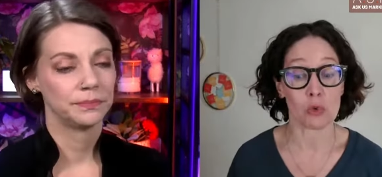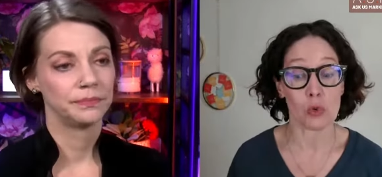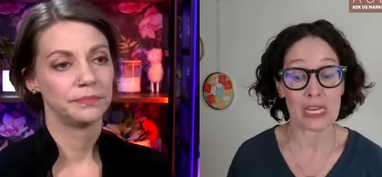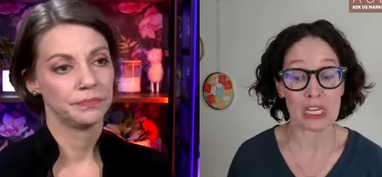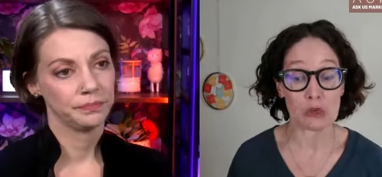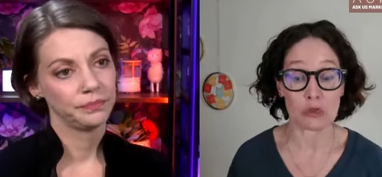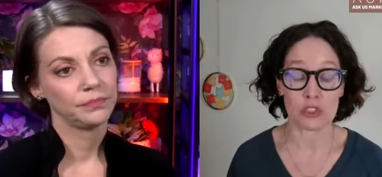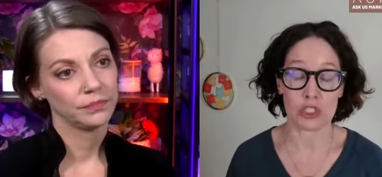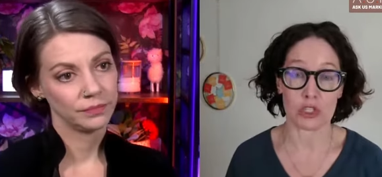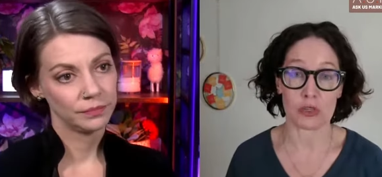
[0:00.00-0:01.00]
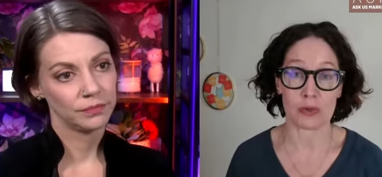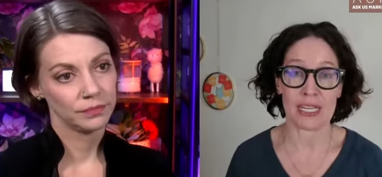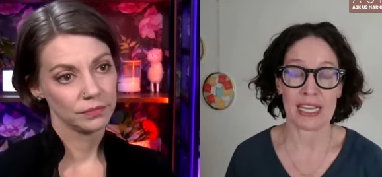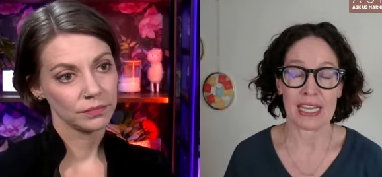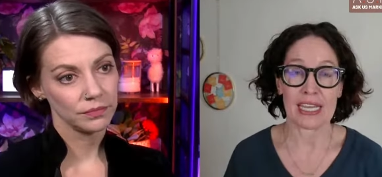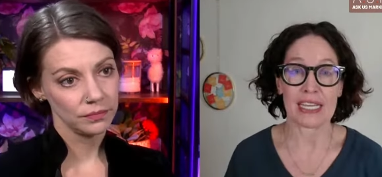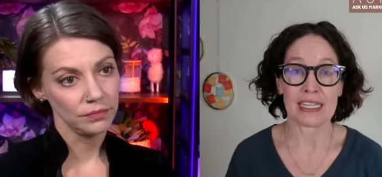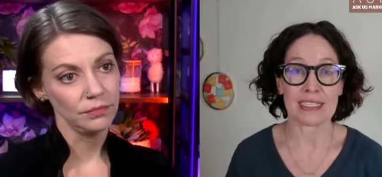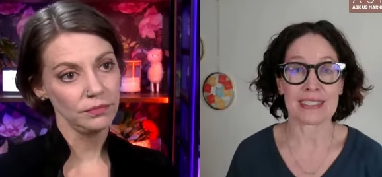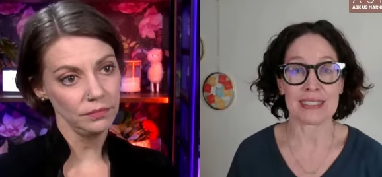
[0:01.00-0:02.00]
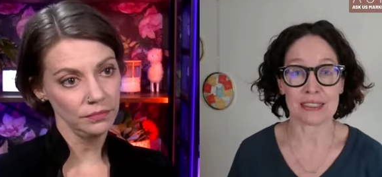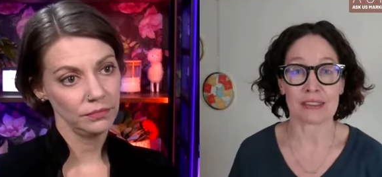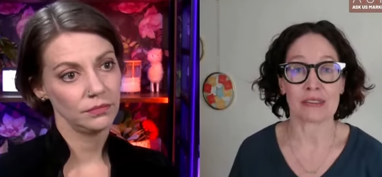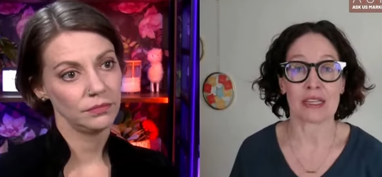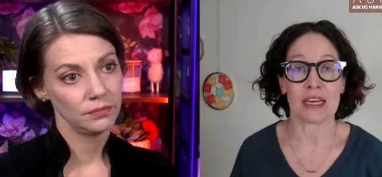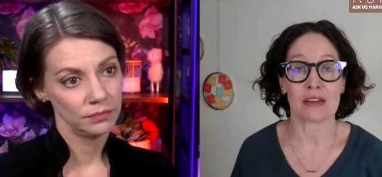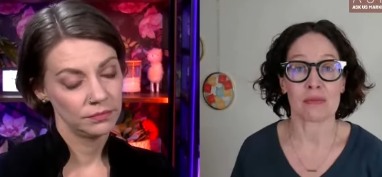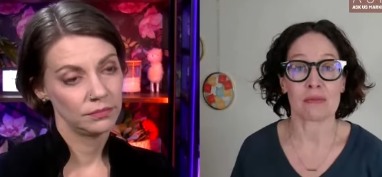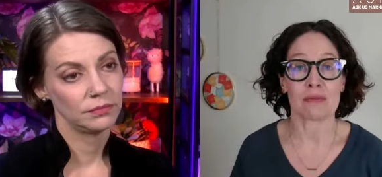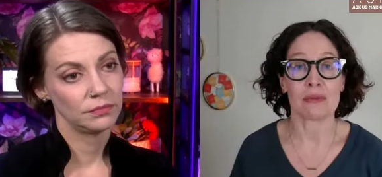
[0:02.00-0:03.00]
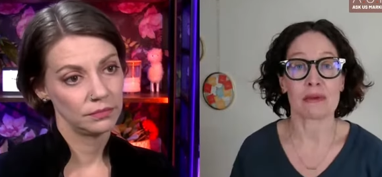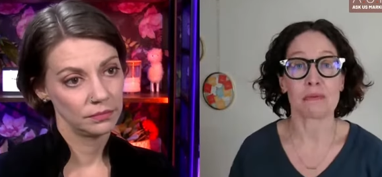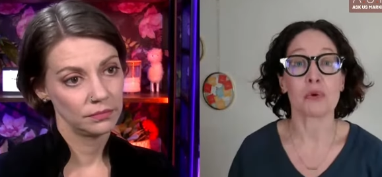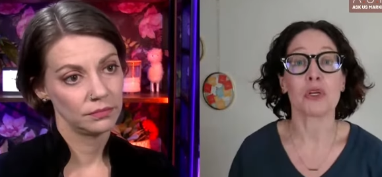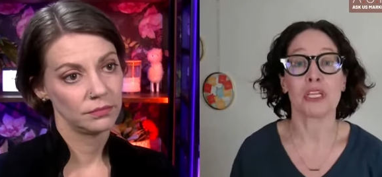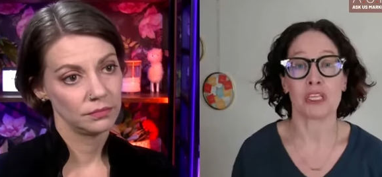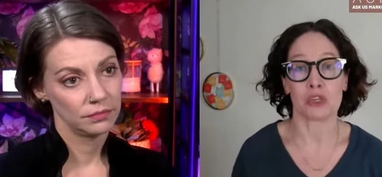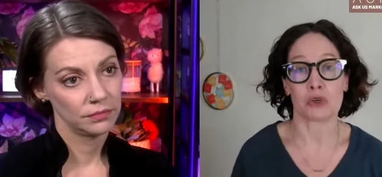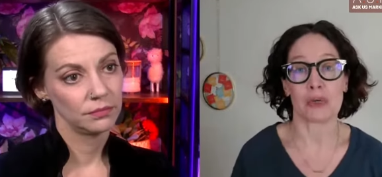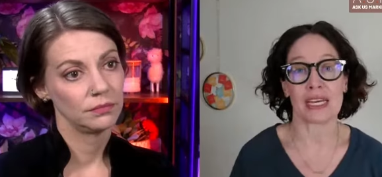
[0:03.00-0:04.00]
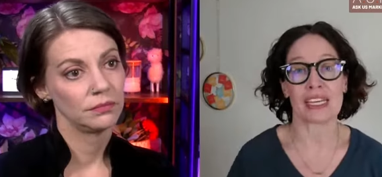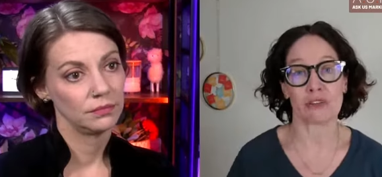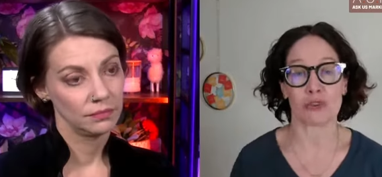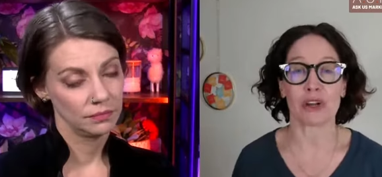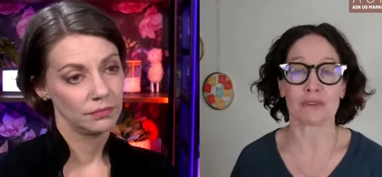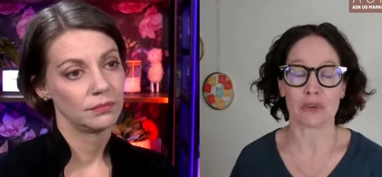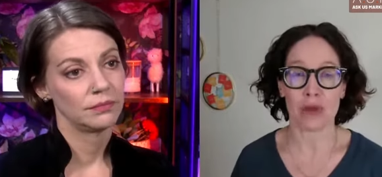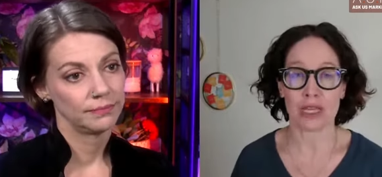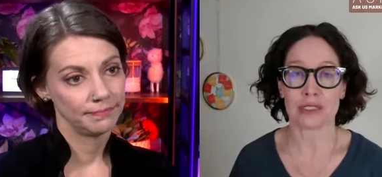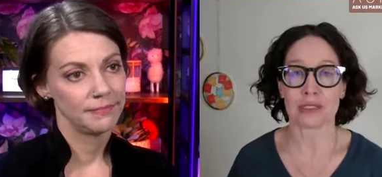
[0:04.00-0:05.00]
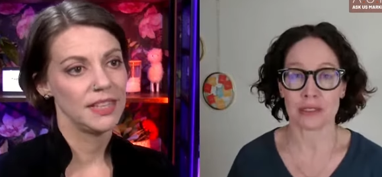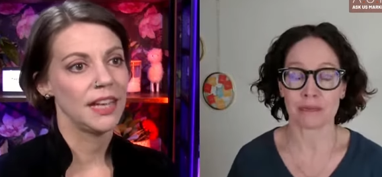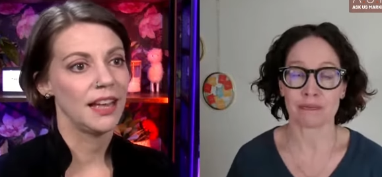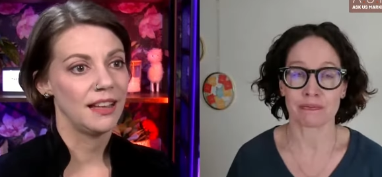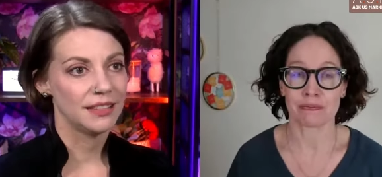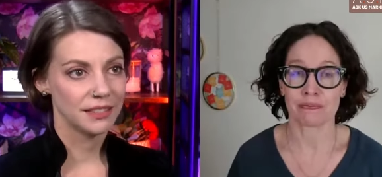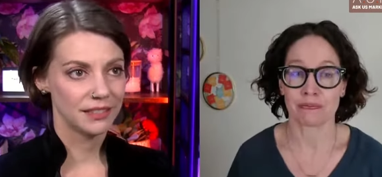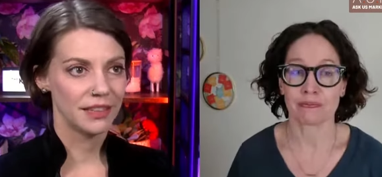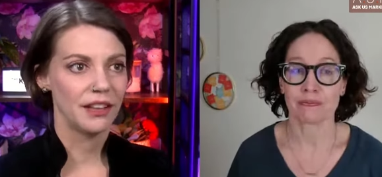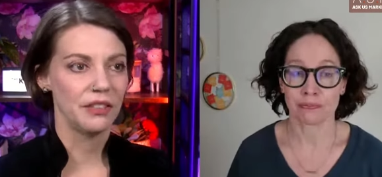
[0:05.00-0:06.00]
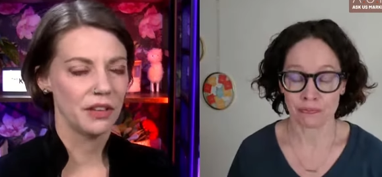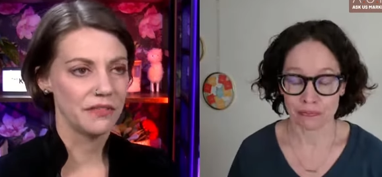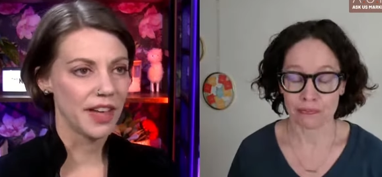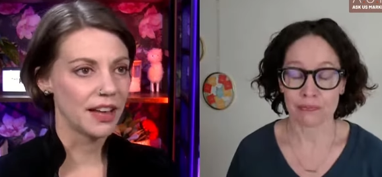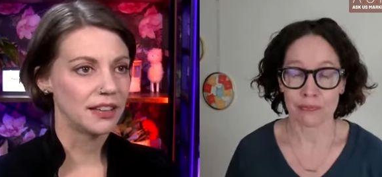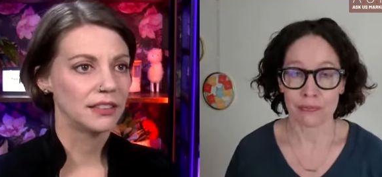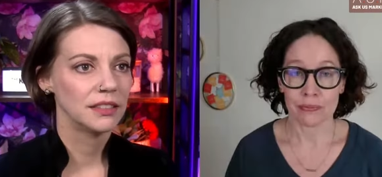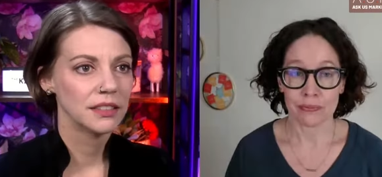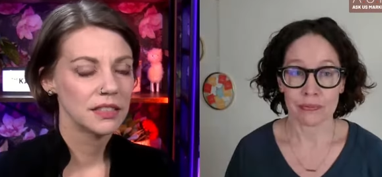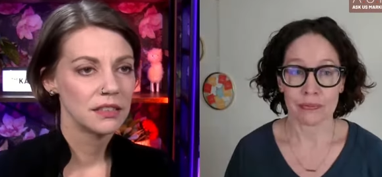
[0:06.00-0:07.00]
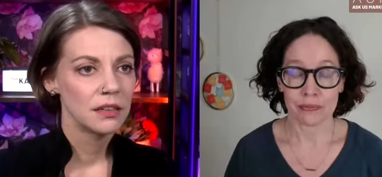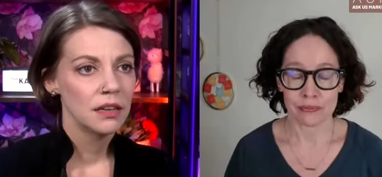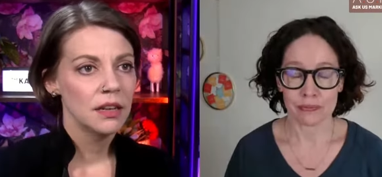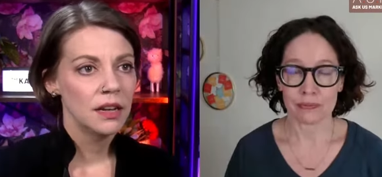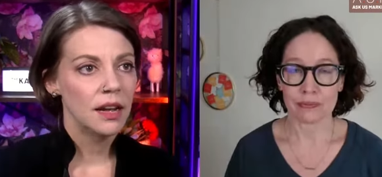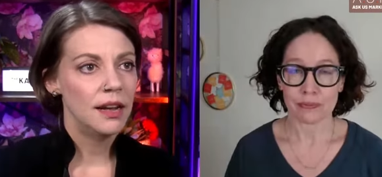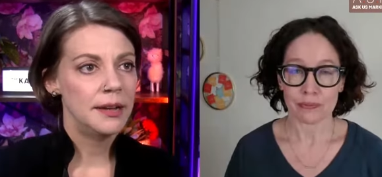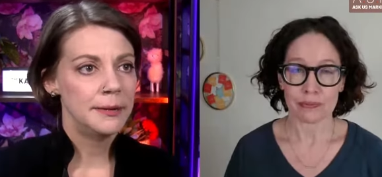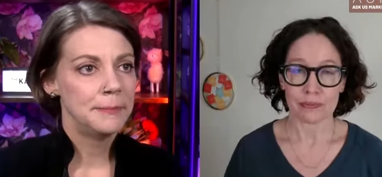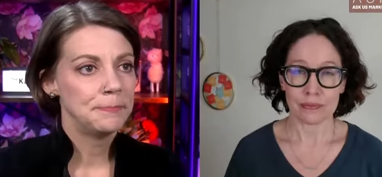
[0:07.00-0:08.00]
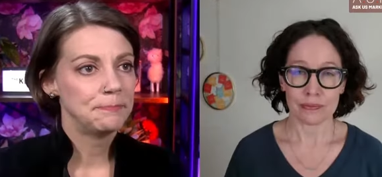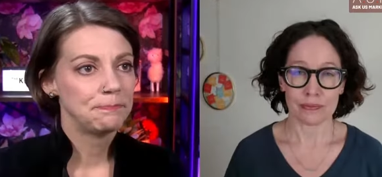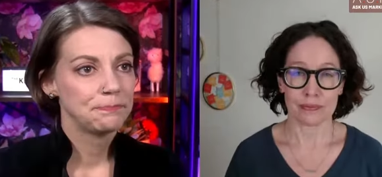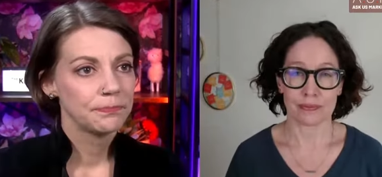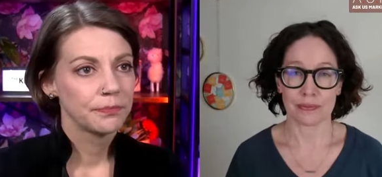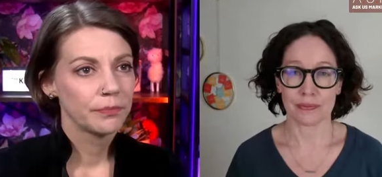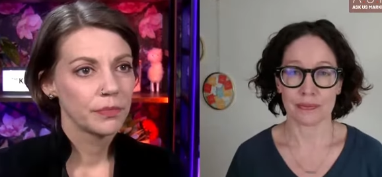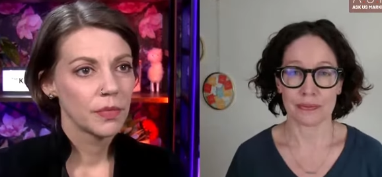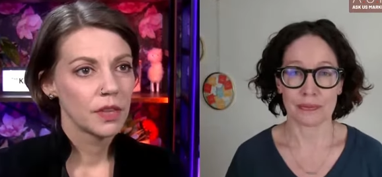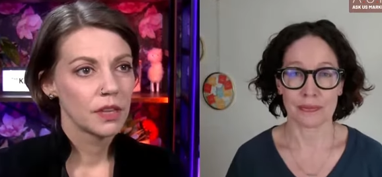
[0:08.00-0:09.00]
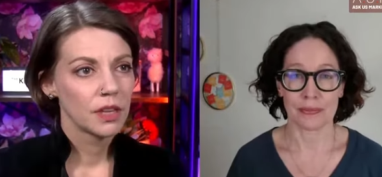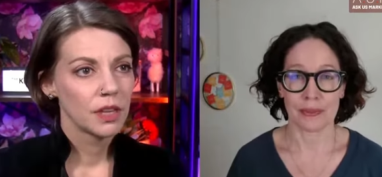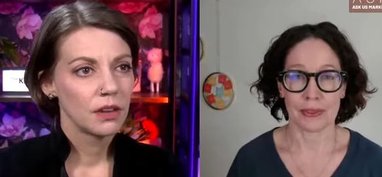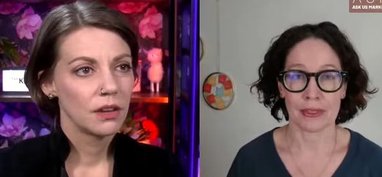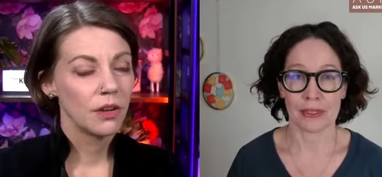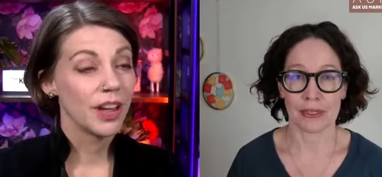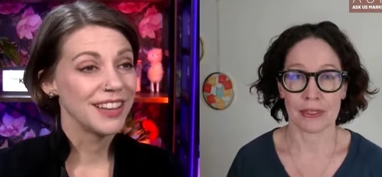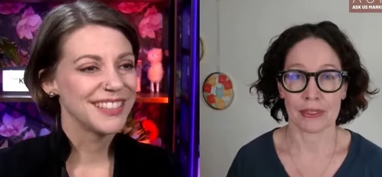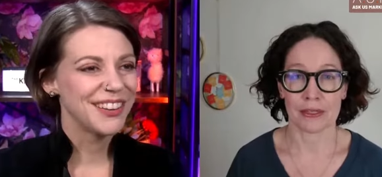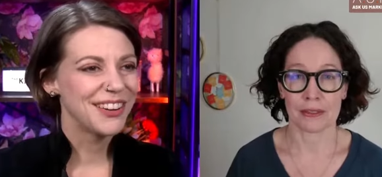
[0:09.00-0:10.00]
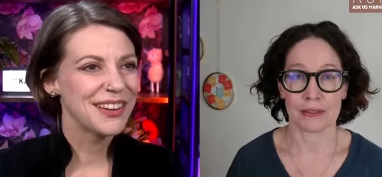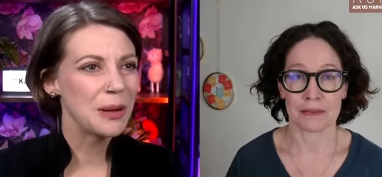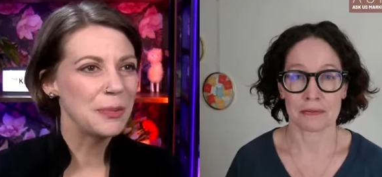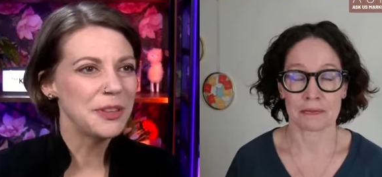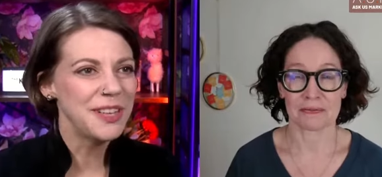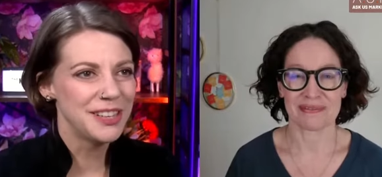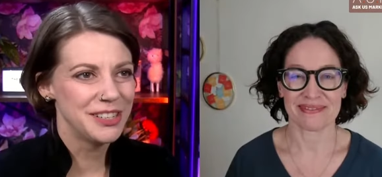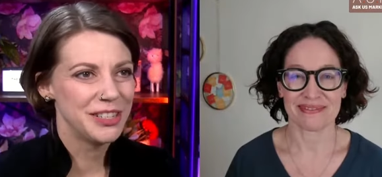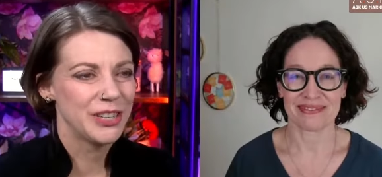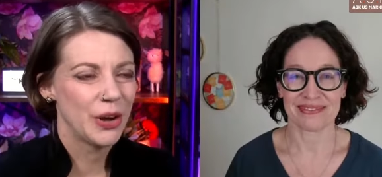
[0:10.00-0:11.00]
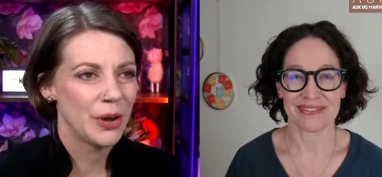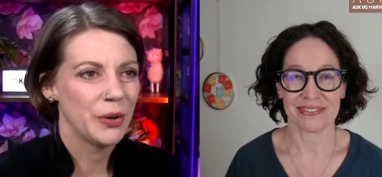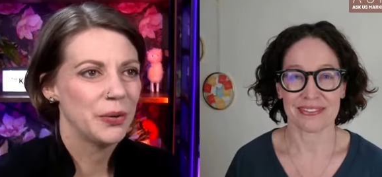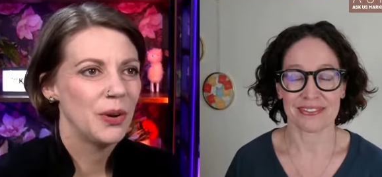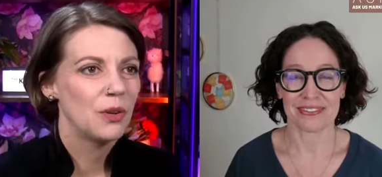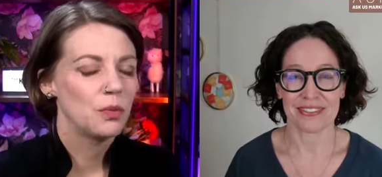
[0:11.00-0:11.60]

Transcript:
Speaker 1: so when you do it is still um, putting you in front of the rest yes
Speaker 2: i love that um, Okay, so a couple of years ago,